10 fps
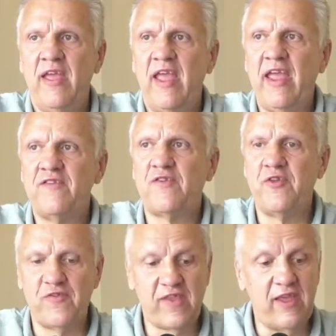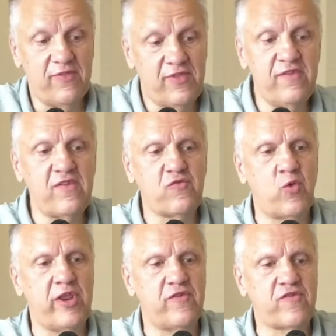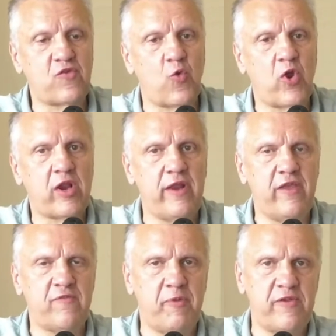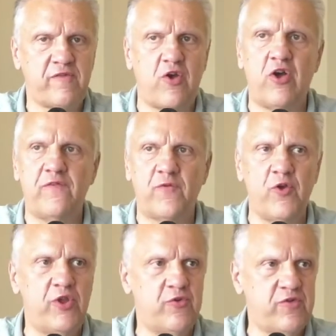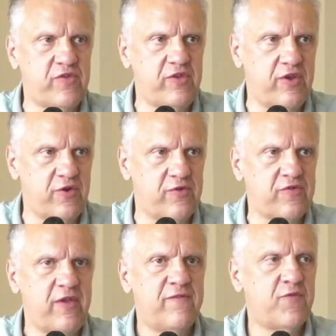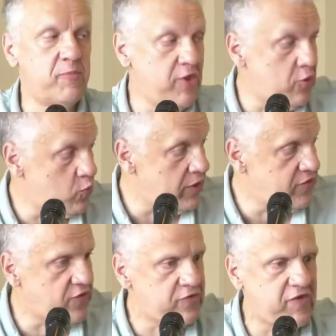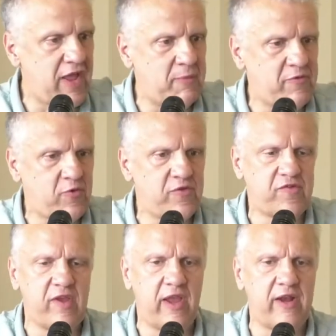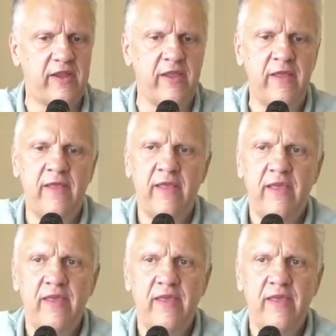Yes. And so they're saying this is what historically has been taught for hundreds of years mm-hmm. from the mm-hmm. original time of Christianity. Mm-hmm.